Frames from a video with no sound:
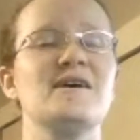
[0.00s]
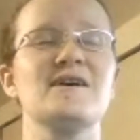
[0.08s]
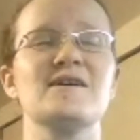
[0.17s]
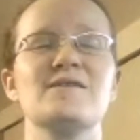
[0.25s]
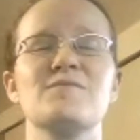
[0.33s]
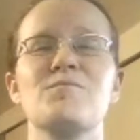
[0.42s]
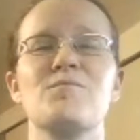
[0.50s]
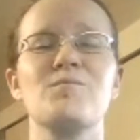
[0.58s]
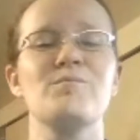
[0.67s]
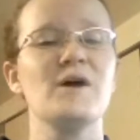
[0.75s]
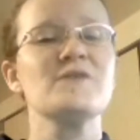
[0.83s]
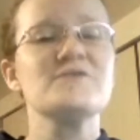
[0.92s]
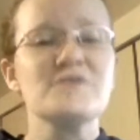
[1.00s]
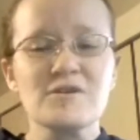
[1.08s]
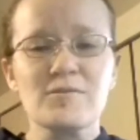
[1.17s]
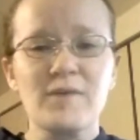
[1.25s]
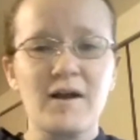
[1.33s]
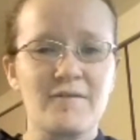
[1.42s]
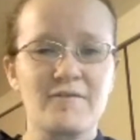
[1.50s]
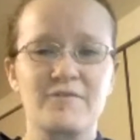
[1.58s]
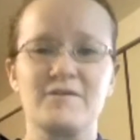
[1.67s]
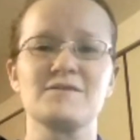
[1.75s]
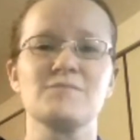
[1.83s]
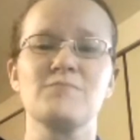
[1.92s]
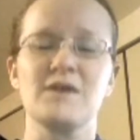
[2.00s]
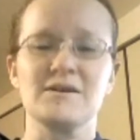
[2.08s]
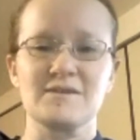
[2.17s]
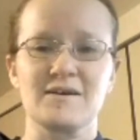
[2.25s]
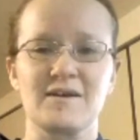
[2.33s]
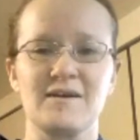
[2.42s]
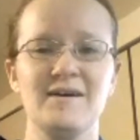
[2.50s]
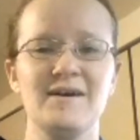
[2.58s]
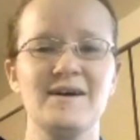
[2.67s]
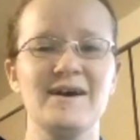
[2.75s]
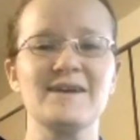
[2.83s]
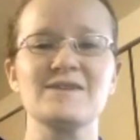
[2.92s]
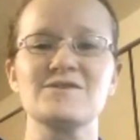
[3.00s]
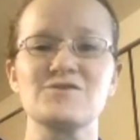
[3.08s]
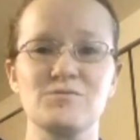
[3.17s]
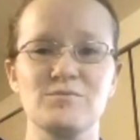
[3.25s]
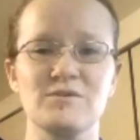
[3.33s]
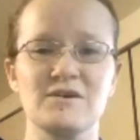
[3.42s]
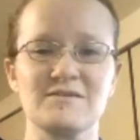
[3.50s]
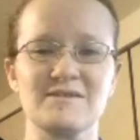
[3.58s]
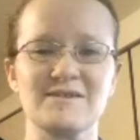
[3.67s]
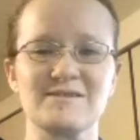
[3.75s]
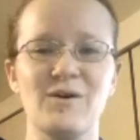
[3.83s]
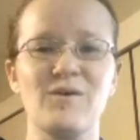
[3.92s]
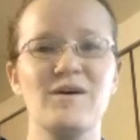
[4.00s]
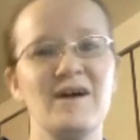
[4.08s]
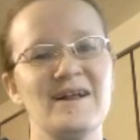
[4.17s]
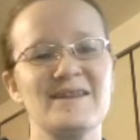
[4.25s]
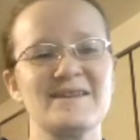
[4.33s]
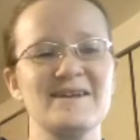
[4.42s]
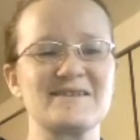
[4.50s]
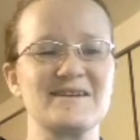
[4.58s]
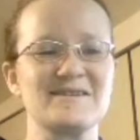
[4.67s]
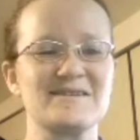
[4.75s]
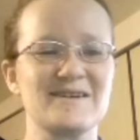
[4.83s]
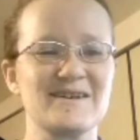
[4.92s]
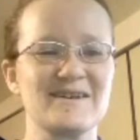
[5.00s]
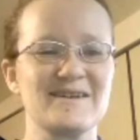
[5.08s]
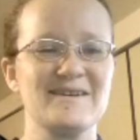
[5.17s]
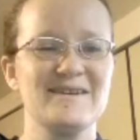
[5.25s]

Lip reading: It melts in your mouth. It's amazing, and it's super easy. So let's get started.